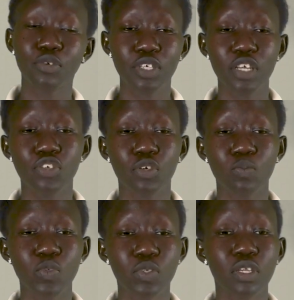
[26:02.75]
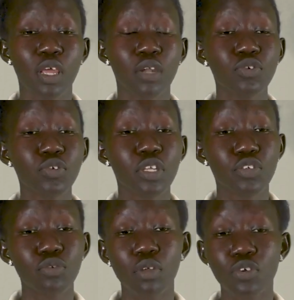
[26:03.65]
create jobs, it can also
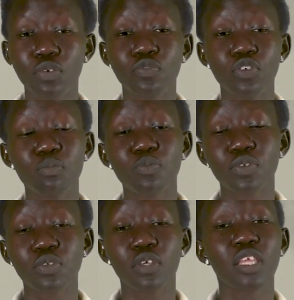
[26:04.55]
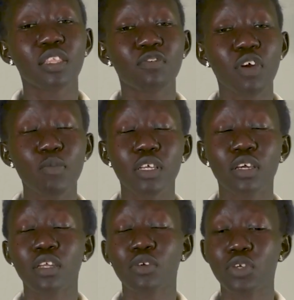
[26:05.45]
lead to loss of jobs in the farming
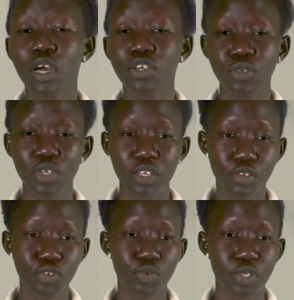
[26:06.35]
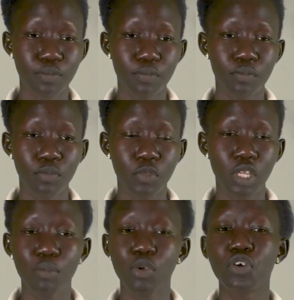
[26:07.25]
and agriculture industry
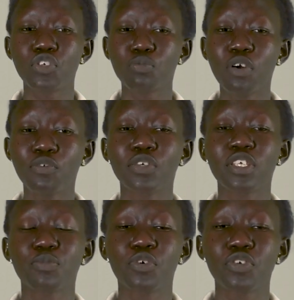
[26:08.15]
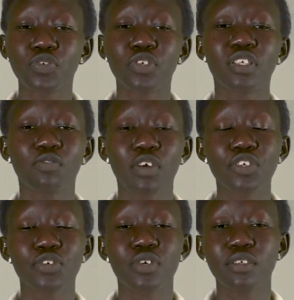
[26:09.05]
because more food is produced in the
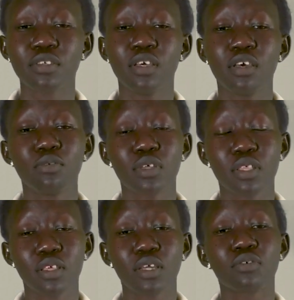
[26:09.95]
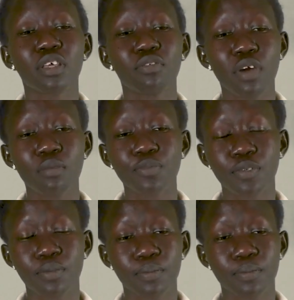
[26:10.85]
factories rather than on the farms.